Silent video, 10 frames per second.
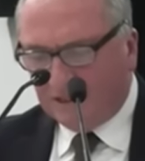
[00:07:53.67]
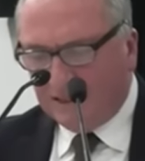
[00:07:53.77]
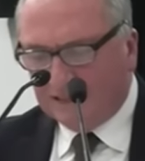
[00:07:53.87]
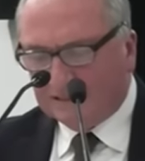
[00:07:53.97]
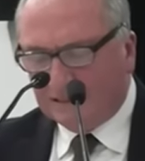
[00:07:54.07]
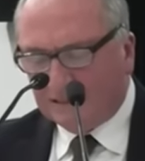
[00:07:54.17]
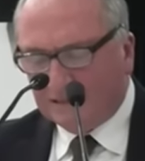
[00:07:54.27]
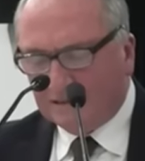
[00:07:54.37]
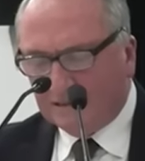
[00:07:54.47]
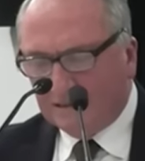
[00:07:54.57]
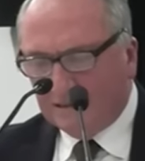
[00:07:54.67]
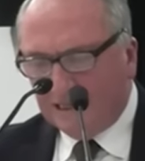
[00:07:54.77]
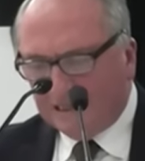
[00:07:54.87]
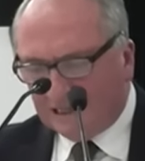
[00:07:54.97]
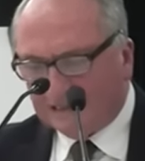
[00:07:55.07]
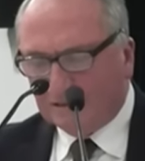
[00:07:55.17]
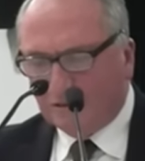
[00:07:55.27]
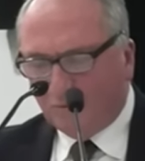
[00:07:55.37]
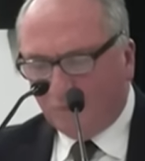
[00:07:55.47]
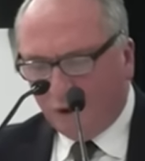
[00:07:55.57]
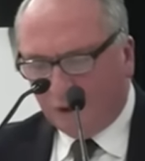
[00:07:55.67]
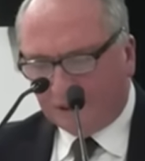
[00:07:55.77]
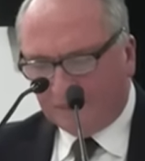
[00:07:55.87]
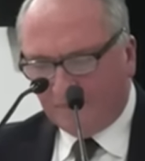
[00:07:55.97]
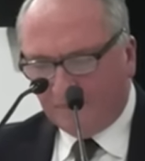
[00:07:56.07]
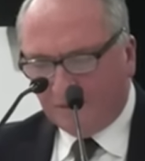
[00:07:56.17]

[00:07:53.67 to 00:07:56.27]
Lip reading: is that it doesn't work.